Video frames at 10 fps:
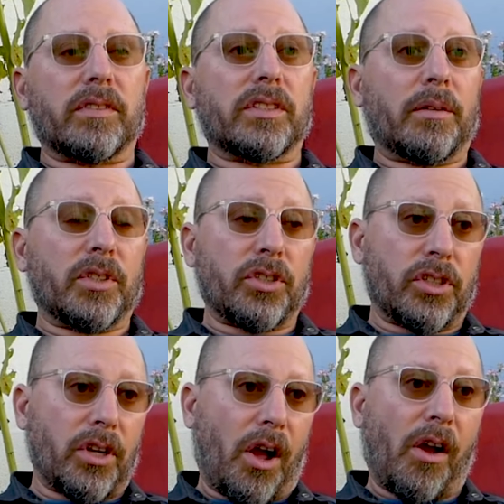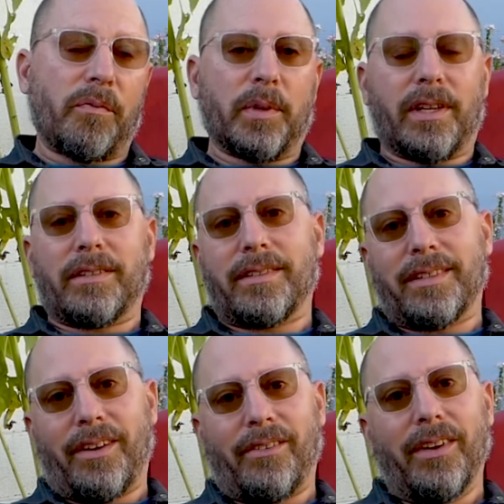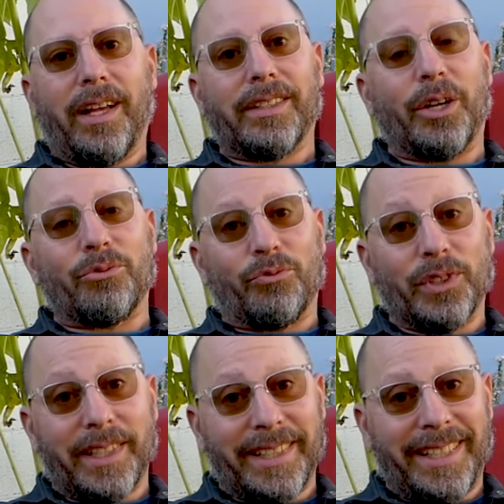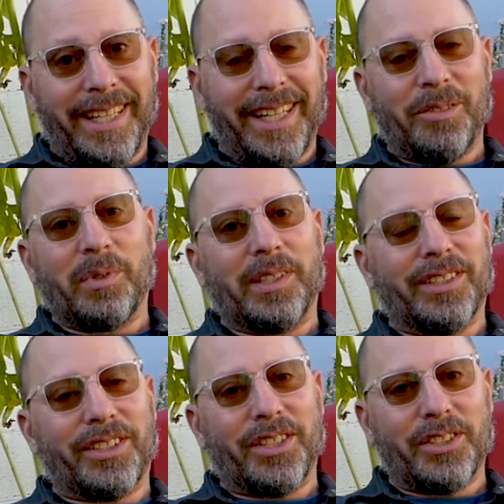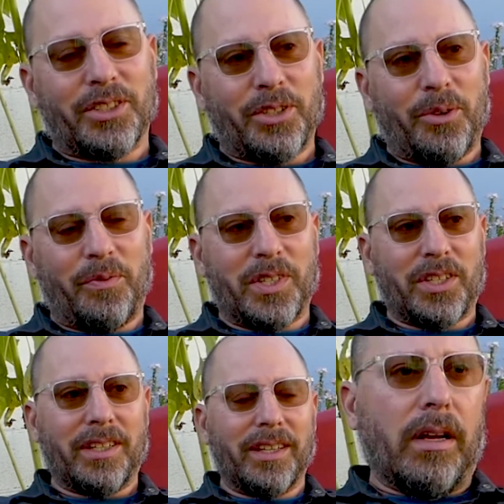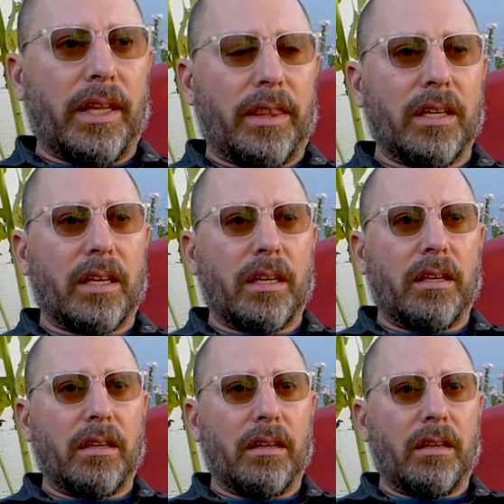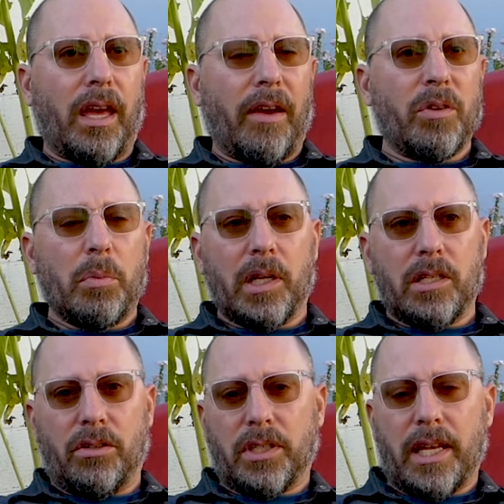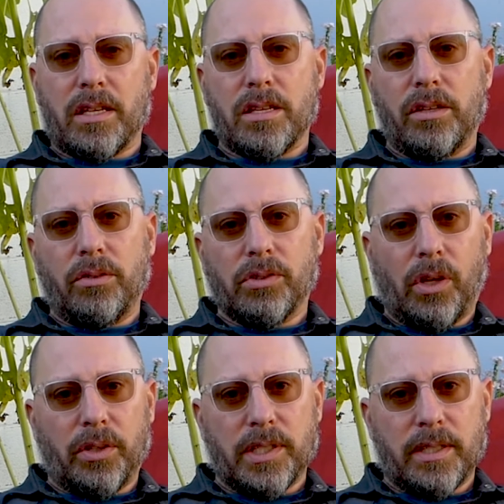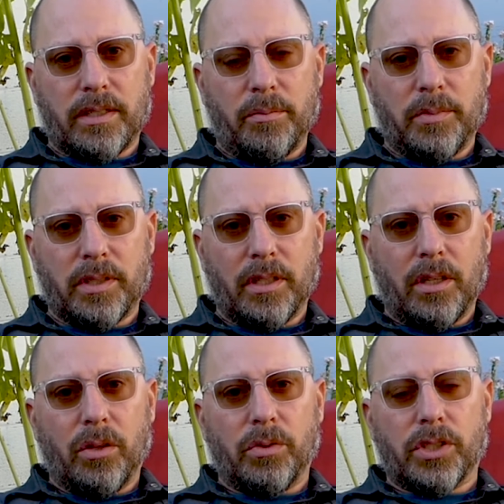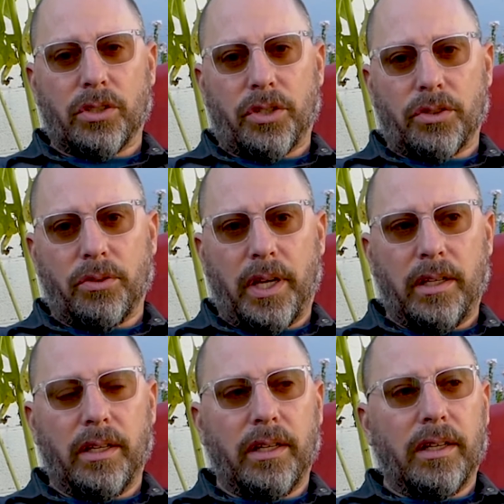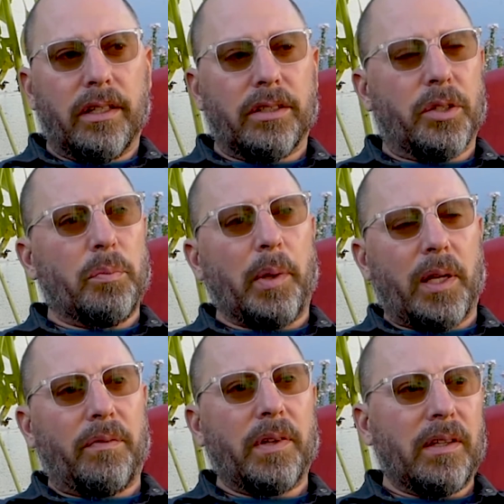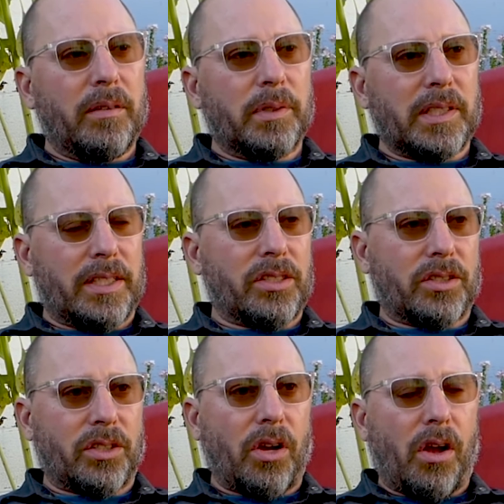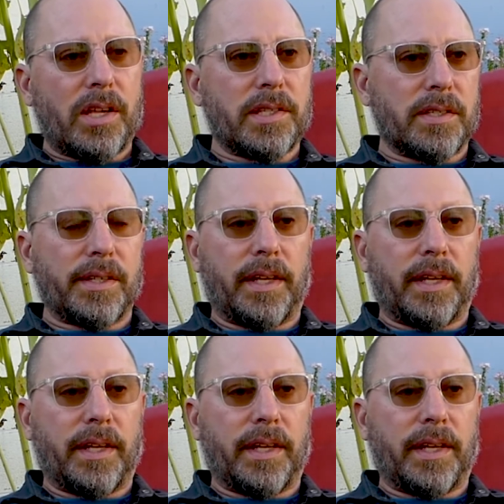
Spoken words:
have to tell them to turn it off because, you know, they don't really need it because it's so efficient. I think everybody knows how to use all the systems, which is also great. The other benefit, besides just the cost, is